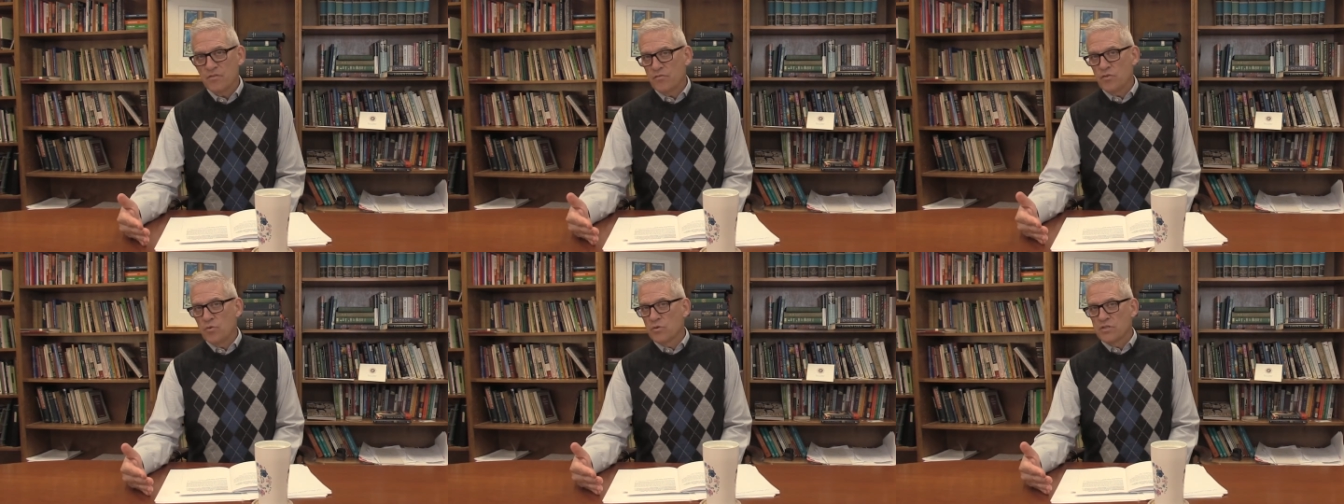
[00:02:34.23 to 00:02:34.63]

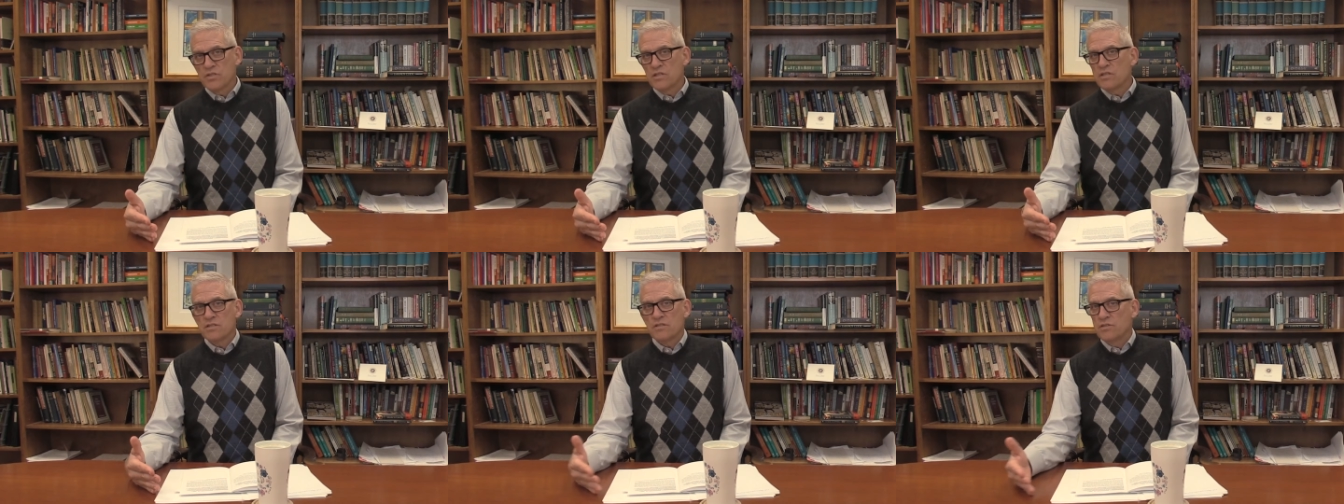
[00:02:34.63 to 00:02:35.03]
If you were a
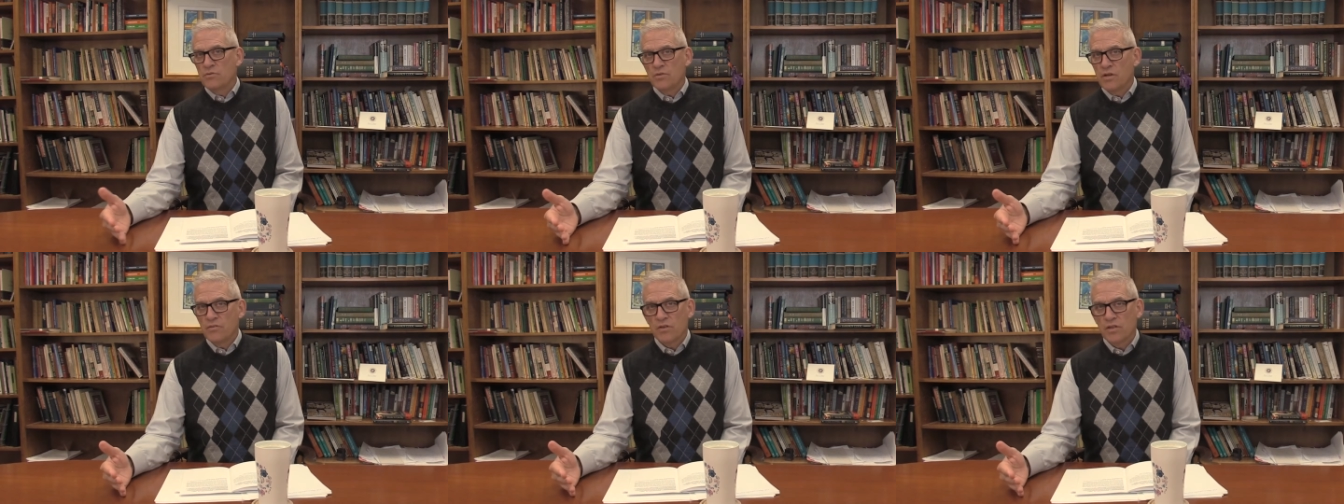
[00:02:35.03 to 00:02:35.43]
citizen, you
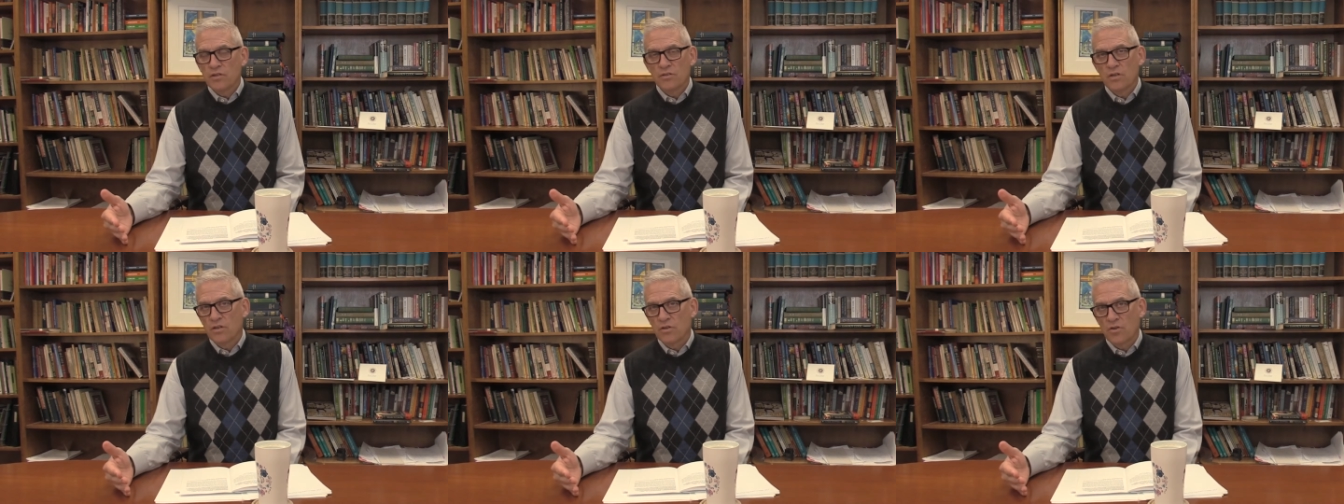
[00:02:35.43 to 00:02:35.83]
were never
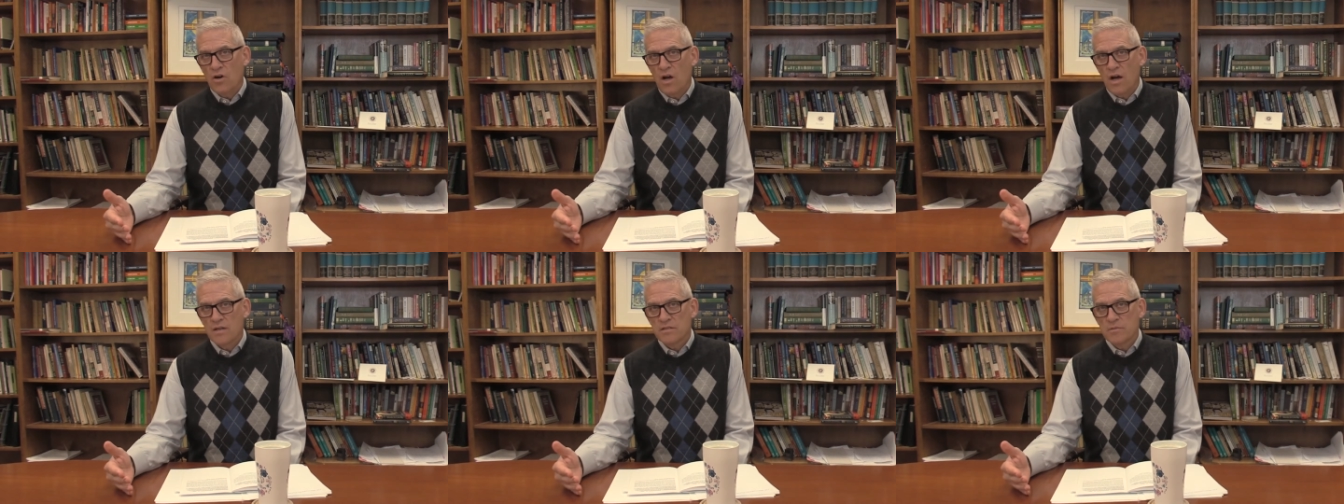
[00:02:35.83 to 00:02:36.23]
killed on a
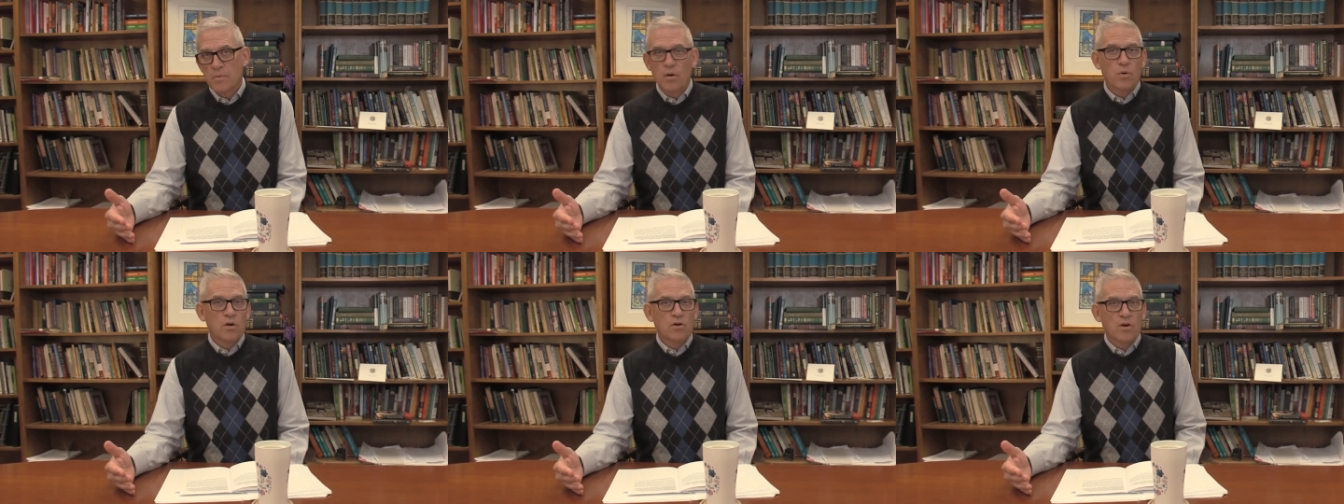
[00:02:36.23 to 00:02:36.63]
cross, no
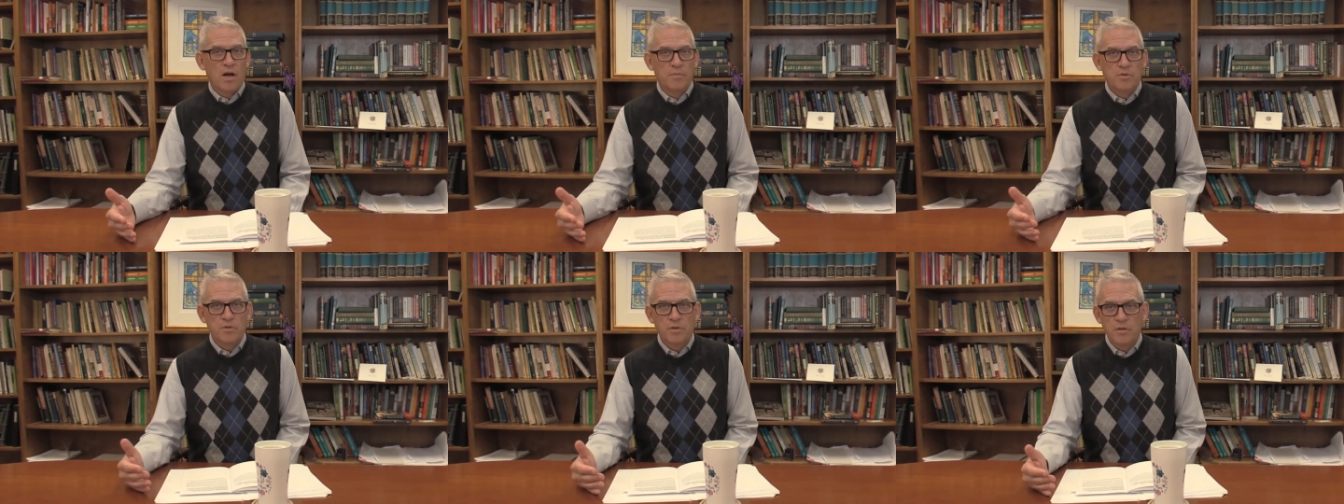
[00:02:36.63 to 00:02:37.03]
matter what
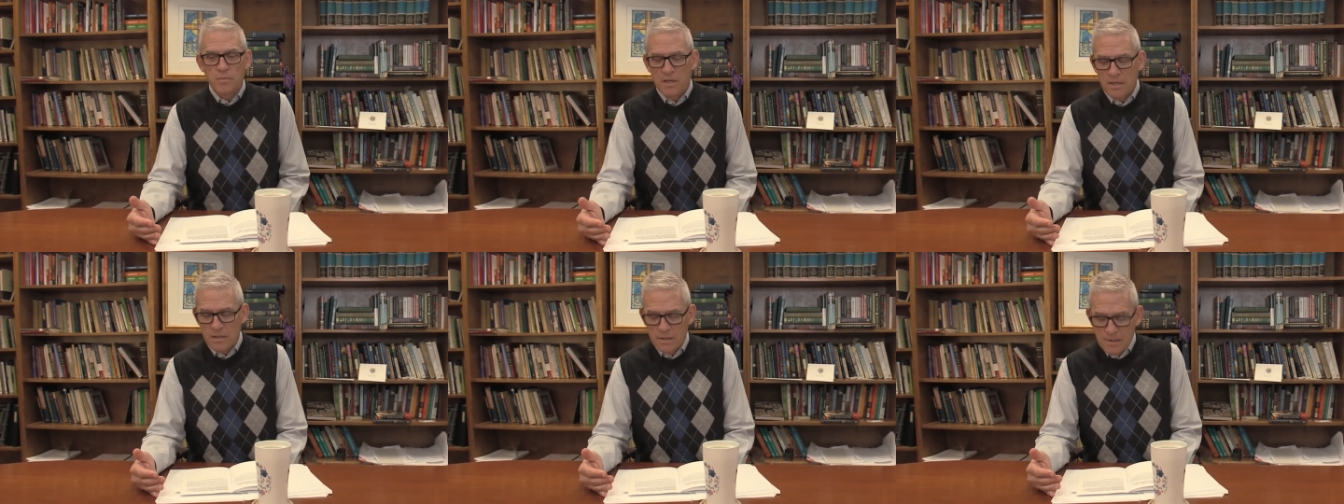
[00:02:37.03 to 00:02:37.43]
crime you
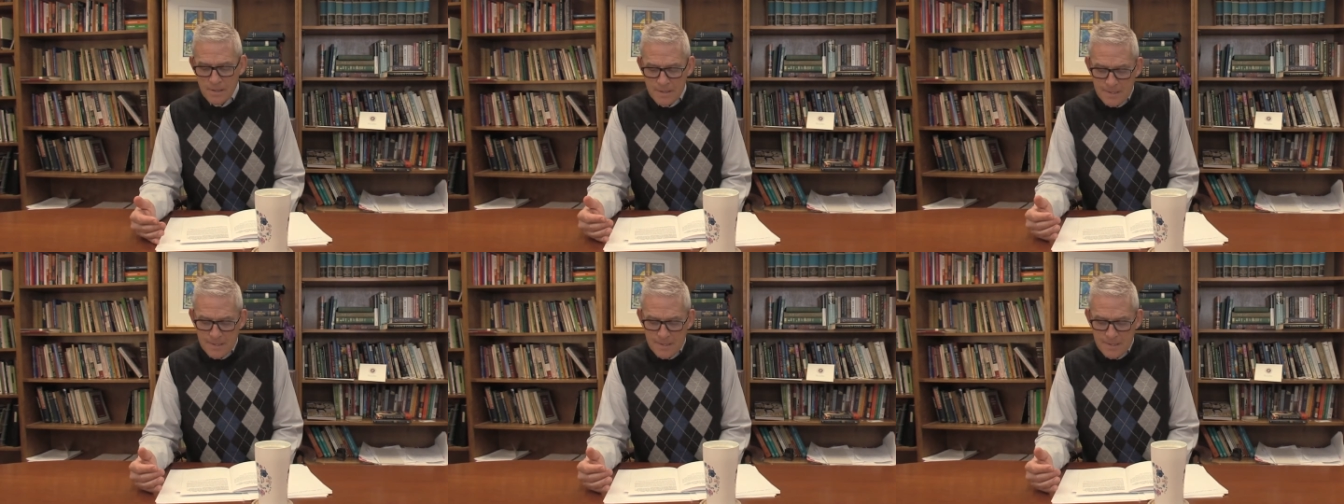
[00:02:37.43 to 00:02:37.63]
committed,